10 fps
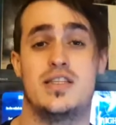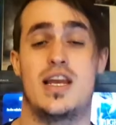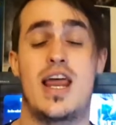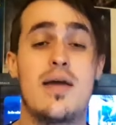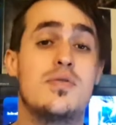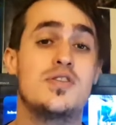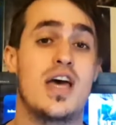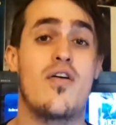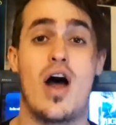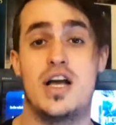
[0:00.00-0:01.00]
that enables
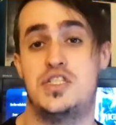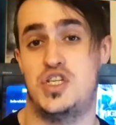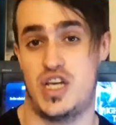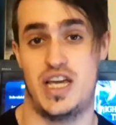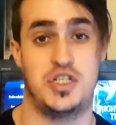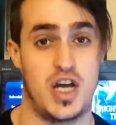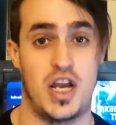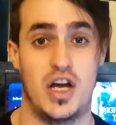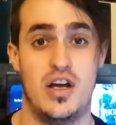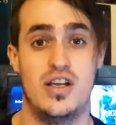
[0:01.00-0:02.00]
their eyes to change
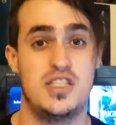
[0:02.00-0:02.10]
colour.